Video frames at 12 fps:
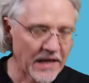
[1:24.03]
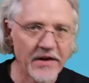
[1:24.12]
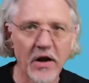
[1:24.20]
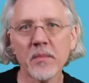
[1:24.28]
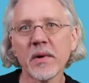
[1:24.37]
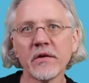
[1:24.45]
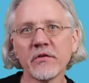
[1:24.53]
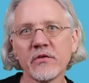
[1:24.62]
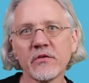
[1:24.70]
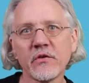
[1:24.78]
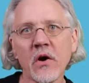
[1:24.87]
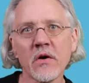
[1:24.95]
Now, I'm going to
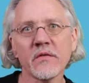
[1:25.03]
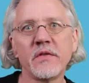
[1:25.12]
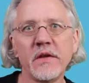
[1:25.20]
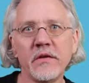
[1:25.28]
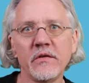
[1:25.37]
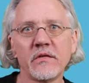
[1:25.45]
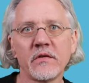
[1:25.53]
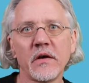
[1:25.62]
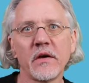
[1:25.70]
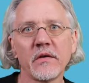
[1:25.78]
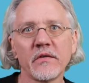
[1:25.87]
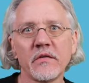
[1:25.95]
start these
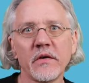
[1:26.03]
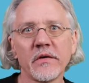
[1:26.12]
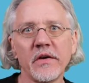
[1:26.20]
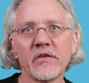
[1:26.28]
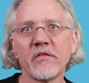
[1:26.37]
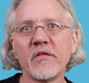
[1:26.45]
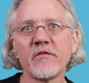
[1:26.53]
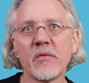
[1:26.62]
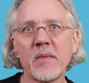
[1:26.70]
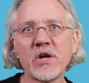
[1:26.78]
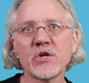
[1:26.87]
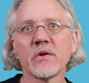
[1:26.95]
series of
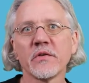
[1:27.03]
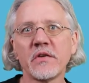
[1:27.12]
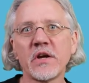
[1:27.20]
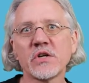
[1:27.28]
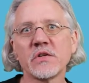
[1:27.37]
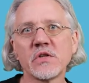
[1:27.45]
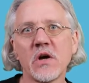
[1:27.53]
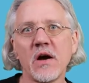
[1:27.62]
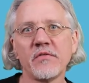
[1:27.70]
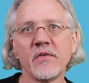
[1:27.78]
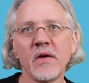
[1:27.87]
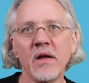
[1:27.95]
informational sessions
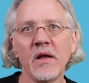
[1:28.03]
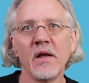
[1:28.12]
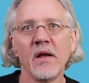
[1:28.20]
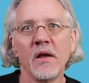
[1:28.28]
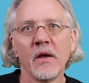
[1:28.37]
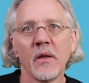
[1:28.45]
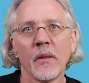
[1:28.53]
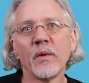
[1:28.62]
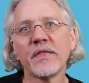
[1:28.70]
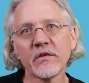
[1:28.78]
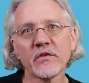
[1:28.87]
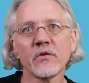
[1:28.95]
off
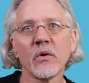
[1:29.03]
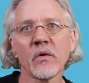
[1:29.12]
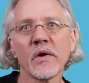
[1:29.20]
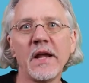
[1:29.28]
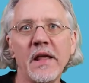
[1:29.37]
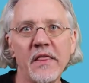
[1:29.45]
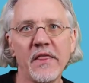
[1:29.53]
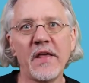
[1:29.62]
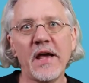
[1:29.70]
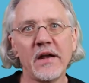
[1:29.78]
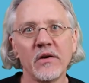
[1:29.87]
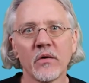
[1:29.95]
with a story
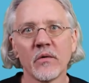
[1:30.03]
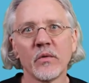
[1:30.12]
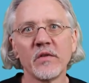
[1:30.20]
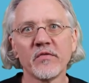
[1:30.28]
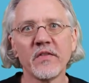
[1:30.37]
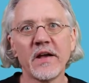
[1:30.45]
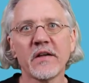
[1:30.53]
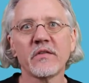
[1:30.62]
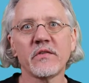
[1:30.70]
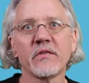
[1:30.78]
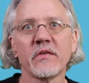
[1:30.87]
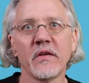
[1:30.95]
that
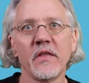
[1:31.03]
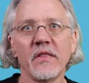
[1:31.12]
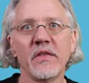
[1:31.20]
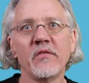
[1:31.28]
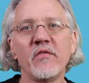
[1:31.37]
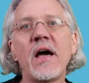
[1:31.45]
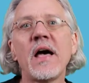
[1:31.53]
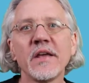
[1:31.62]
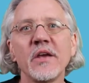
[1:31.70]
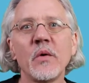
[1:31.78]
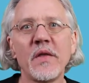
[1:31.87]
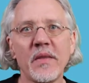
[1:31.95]
reflects the
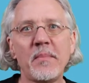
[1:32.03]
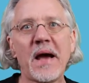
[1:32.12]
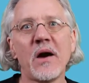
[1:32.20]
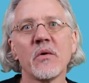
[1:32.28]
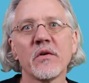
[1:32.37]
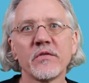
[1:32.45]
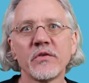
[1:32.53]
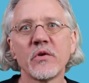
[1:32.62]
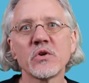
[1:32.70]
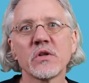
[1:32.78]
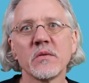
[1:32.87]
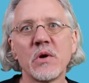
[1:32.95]
value and the power of
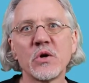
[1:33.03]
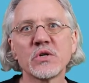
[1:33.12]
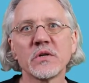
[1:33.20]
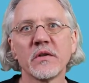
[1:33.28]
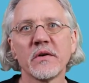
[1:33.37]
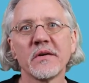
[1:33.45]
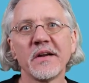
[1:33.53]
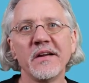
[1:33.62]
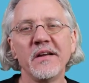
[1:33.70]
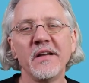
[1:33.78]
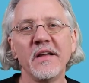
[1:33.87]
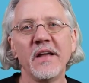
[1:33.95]
social emotional learning.